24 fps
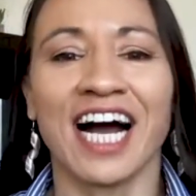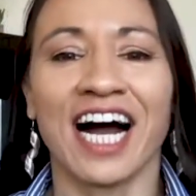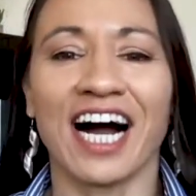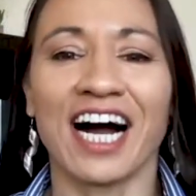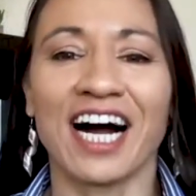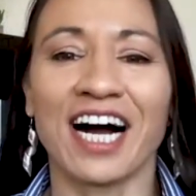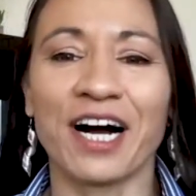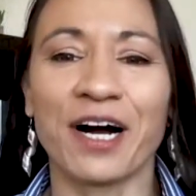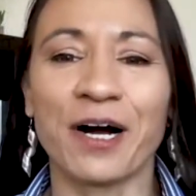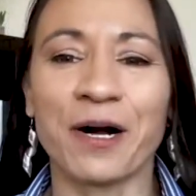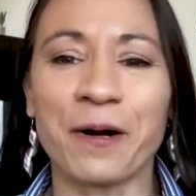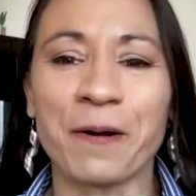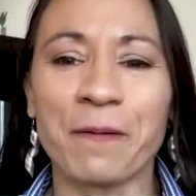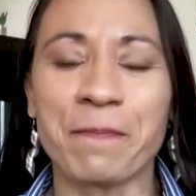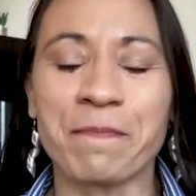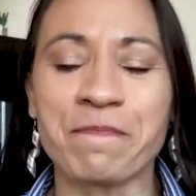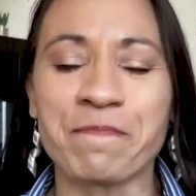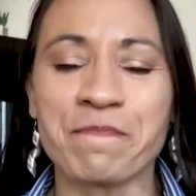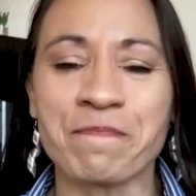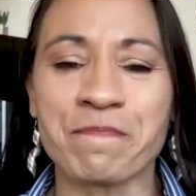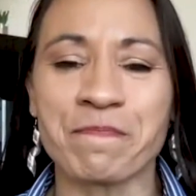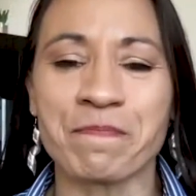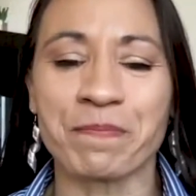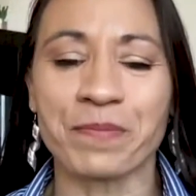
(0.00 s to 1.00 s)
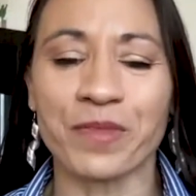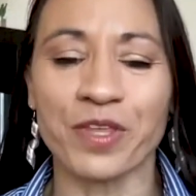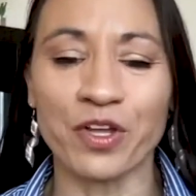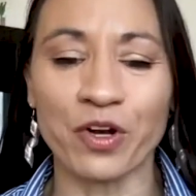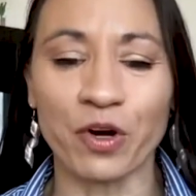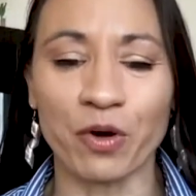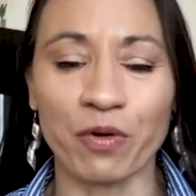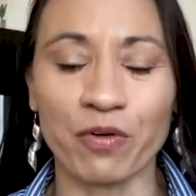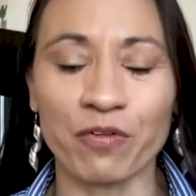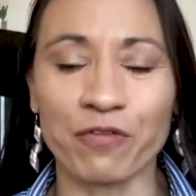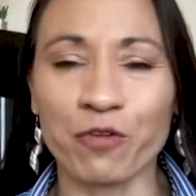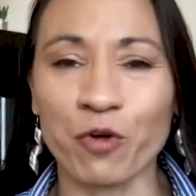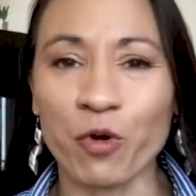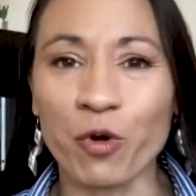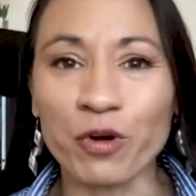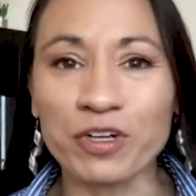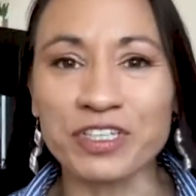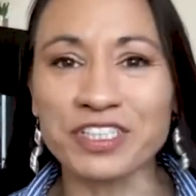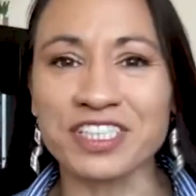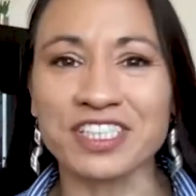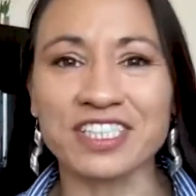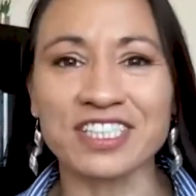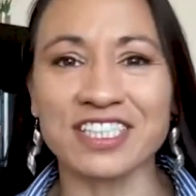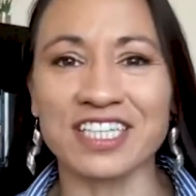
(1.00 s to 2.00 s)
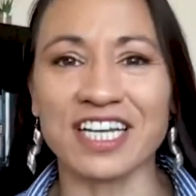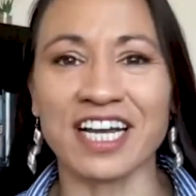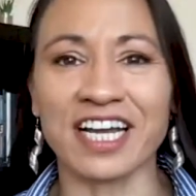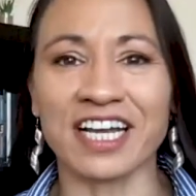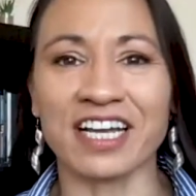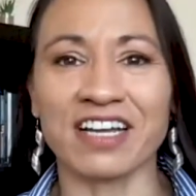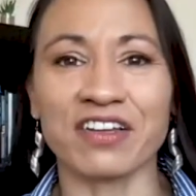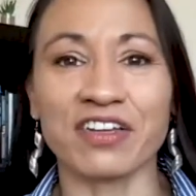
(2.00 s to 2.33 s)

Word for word: um, you know of course i